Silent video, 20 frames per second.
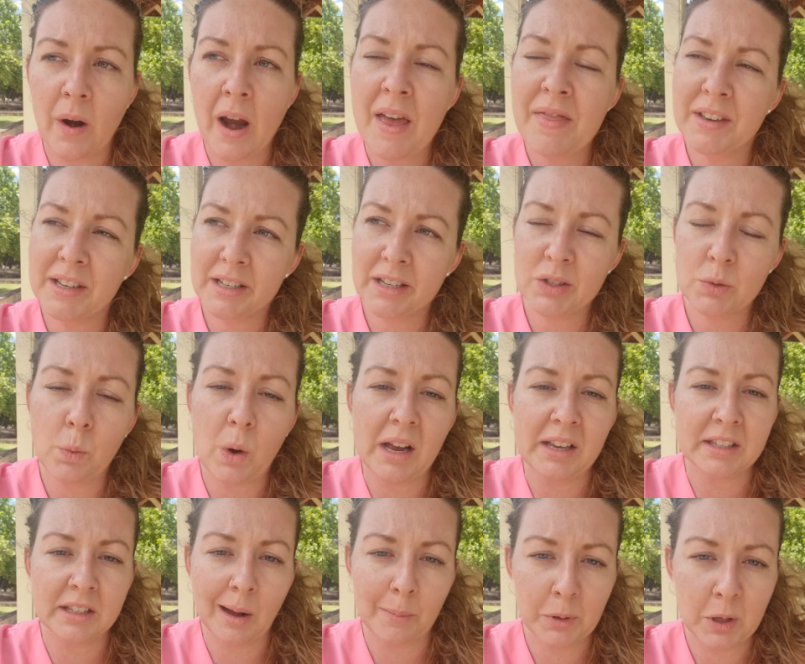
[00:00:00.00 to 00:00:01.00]
and this is why
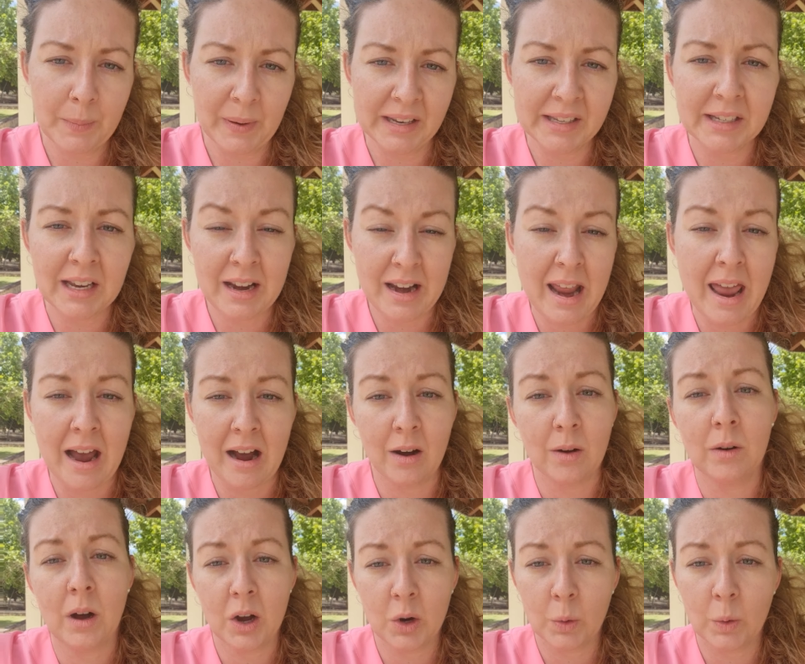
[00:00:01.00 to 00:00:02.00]
supplements are
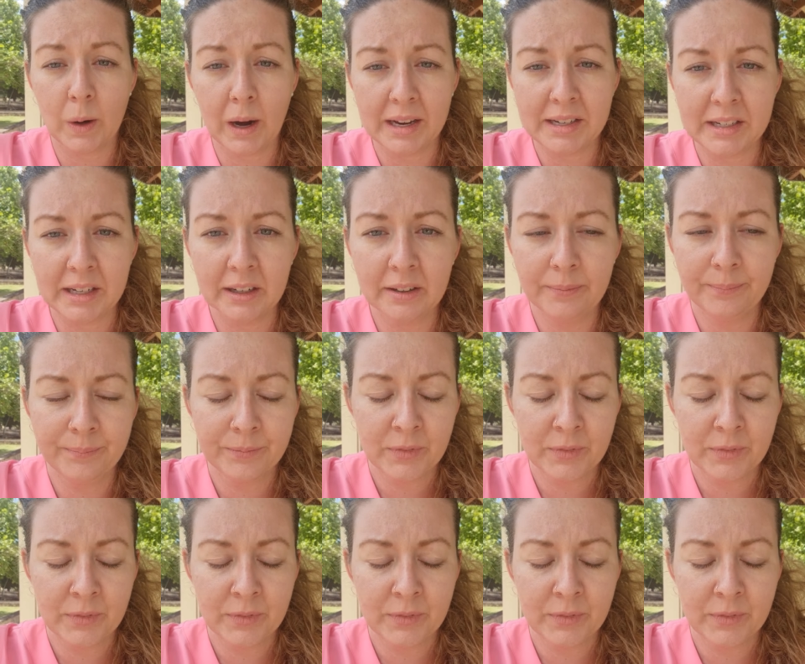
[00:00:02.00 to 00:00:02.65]
now a good idea.